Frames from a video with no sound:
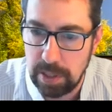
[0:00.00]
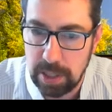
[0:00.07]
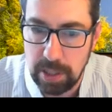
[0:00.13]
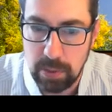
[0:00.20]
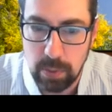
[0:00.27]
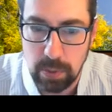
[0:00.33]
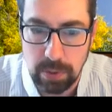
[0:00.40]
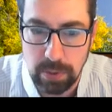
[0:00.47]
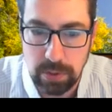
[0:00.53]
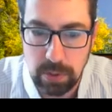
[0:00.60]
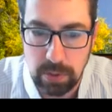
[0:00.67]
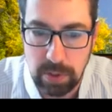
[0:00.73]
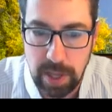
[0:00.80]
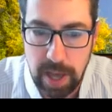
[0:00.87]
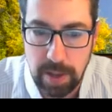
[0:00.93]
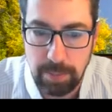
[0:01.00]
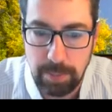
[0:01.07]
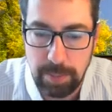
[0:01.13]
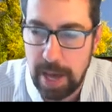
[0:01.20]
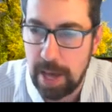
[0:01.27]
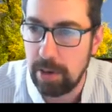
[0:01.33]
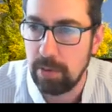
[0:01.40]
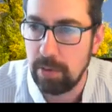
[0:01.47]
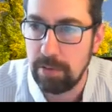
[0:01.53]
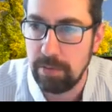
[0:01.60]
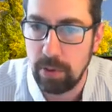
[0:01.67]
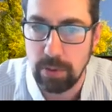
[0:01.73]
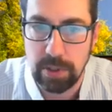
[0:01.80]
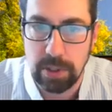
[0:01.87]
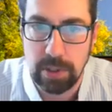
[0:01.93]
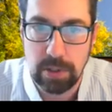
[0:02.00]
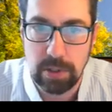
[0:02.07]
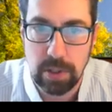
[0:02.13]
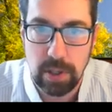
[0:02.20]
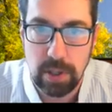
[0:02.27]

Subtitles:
equal to that battery voltage,